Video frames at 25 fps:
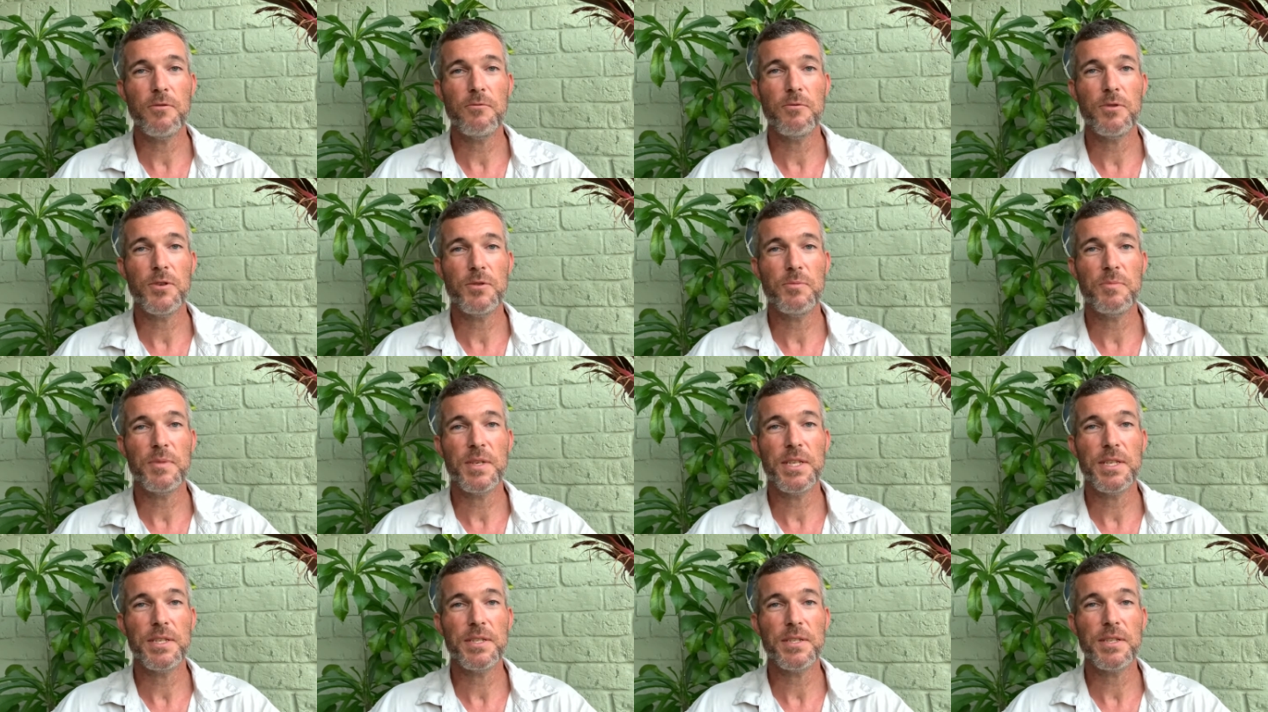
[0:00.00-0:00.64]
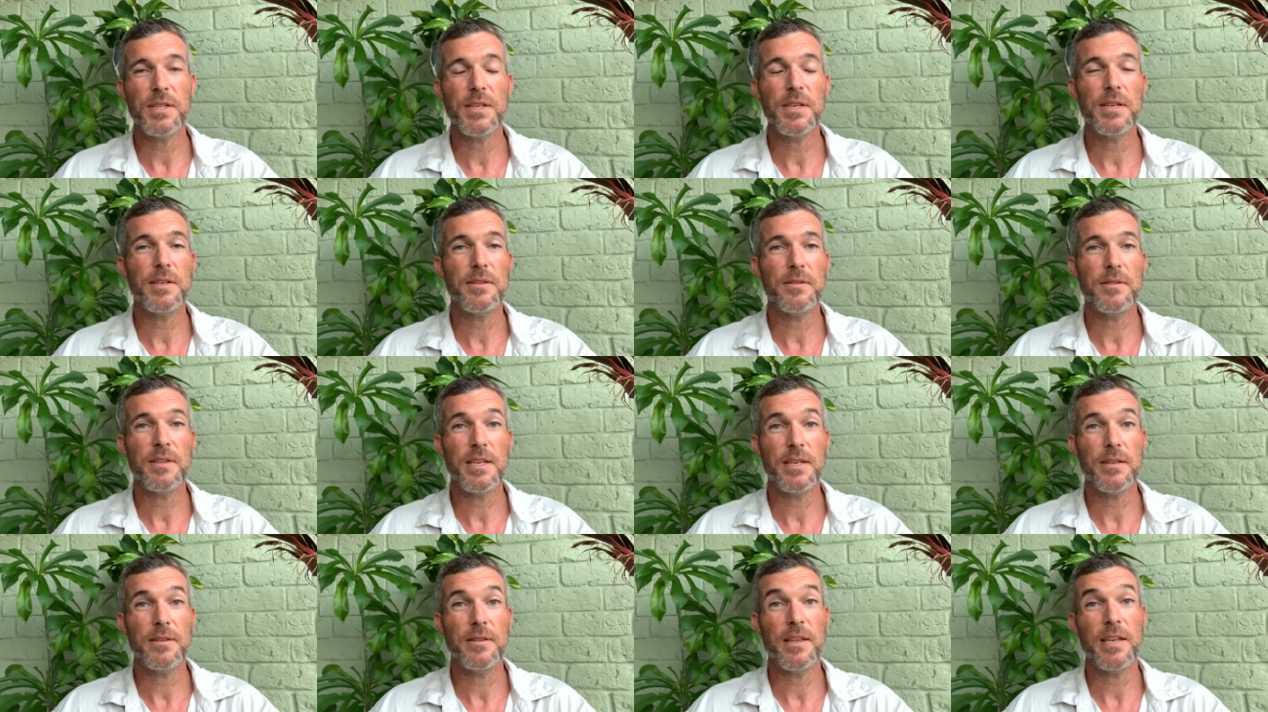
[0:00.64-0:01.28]
which means
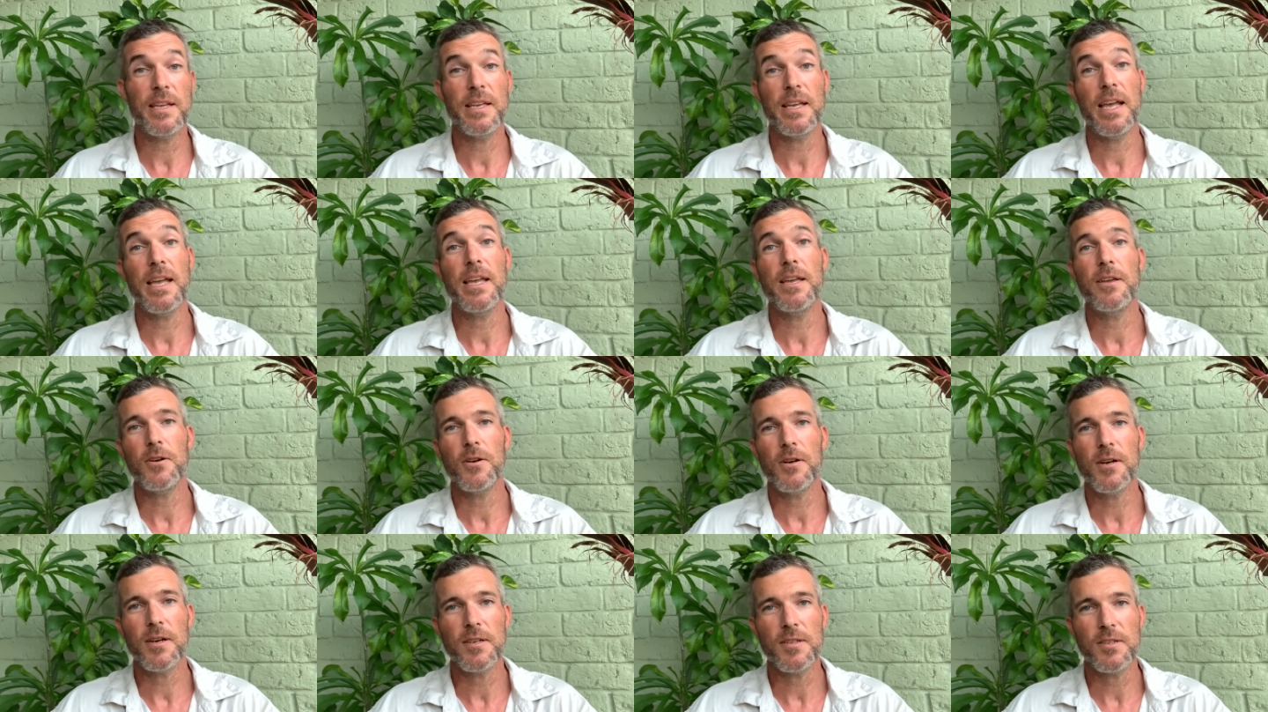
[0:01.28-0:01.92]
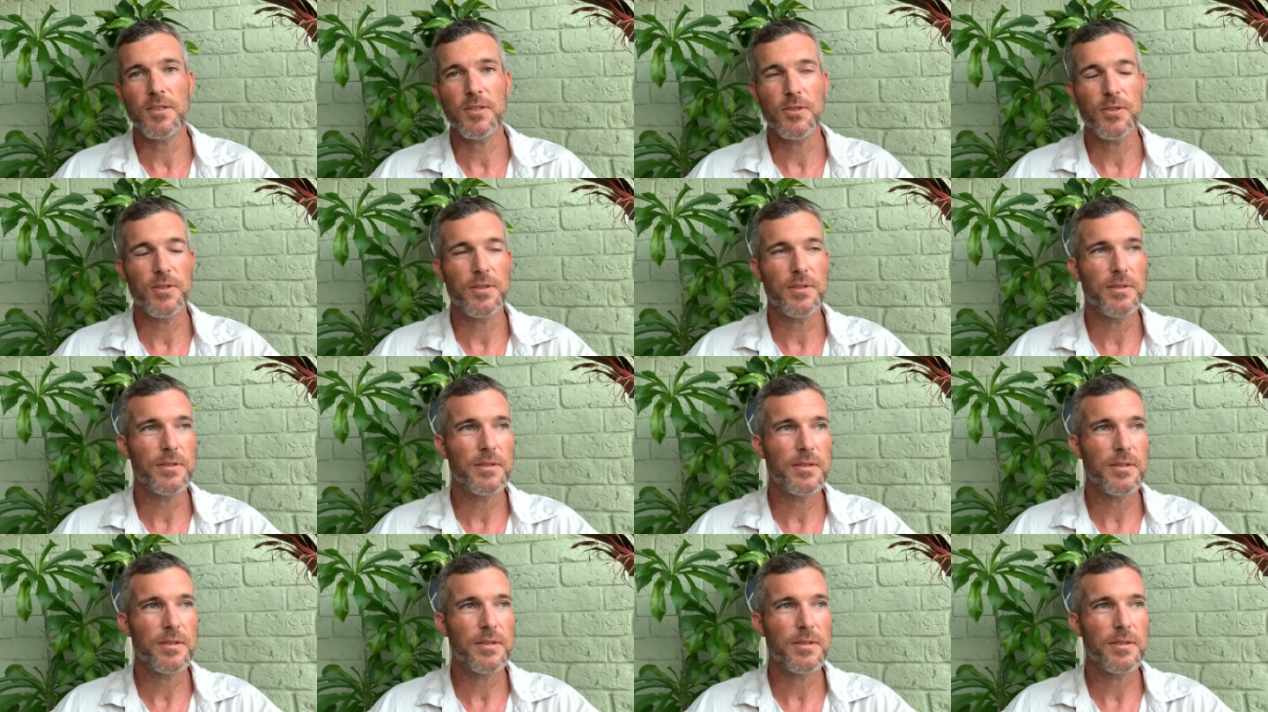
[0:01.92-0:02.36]
they hate oxygen.